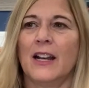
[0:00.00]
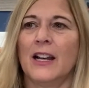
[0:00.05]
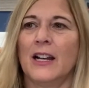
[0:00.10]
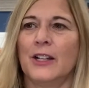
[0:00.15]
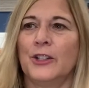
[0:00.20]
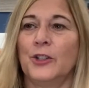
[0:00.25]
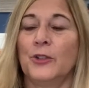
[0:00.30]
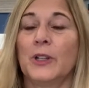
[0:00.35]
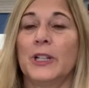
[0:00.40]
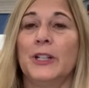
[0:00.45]

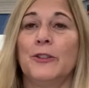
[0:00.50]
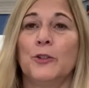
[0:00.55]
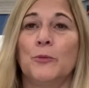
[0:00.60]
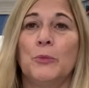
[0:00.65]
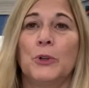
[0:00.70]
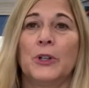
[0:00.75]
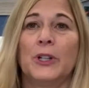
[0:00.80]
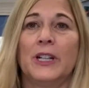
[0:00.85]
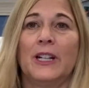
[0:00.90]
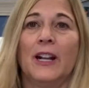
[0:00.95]
You can even
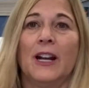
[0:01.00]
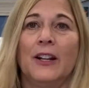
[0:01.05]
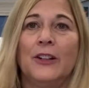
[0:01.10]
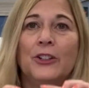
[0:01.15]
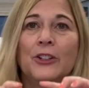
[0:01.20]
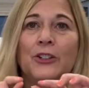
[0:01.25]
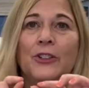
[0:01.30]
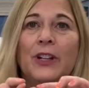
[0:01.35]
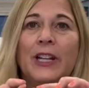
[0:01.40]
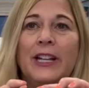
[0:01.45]
put it
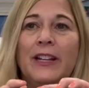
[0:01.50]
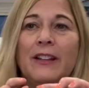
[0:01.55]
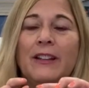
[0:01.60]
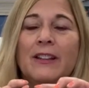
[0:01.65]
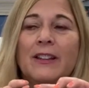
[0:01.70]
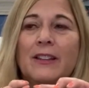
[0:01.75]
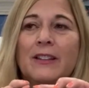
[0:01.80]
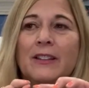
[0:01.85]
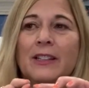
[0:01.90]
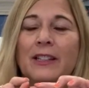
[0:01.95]
underneath
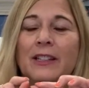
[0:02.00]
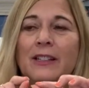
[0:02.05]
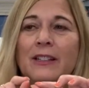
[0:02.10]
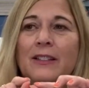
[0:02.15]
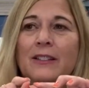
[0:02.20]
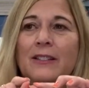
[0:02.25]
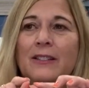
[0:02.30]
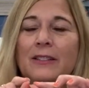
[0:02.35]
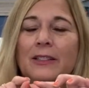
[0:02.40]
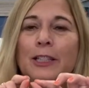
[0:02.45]

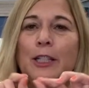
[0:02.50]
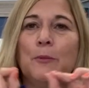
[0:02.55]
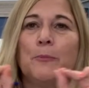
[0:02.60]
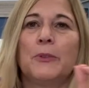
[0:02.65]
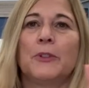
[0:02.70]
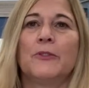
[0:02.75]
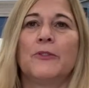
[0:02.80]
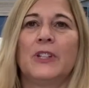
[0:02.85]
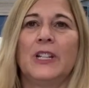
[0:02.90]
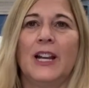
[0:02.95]
the lip
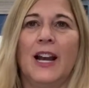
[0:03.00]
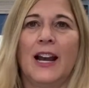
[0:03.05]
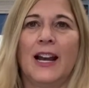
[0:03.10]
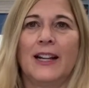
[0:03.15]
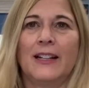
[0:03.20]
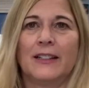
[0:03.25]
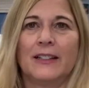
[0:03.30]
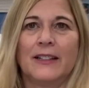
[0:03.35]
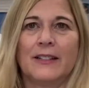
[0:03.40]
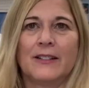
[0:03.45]
of the
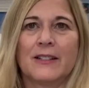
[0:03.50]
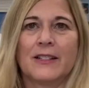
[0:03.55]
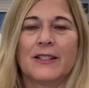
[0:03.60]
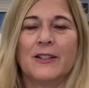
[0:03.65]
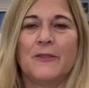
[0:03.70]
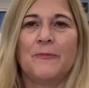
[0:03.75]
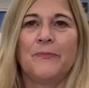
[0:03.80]
island.